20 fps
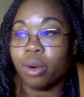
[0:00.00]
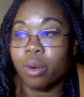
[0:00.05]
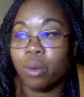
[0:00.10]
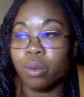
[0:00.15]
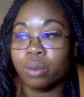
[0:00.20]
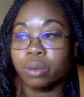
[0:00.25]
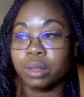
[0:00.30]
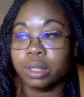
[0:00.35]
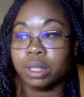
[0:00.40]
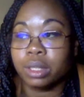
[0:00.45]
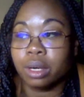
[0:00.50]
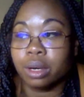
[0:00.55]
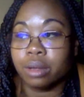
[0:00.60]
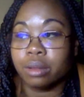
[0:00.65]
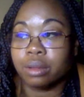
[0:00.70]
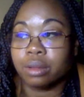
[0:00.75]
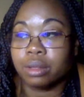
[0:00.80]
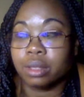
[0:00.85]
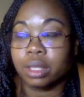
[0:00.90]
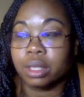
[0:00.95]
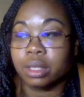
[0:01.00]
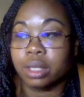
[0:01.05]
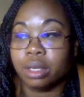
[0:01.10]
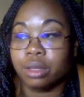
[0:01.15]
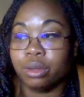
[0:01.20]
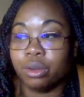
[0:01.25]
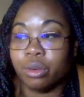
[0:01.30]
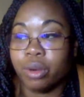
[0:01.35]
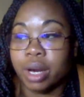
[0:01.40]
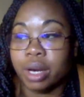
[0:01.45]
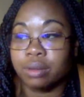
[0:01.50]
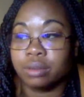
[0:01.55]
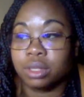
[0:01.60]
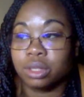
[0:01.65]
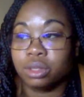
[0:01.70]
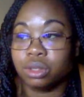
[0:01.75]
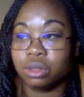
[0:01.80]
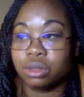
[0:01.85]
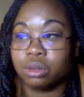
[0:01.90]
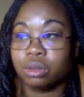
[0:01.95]
only other thing that you have to
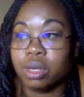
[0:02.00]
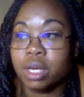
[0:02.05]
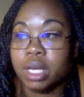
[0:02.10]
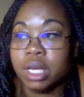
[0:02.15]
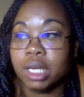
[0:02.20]
do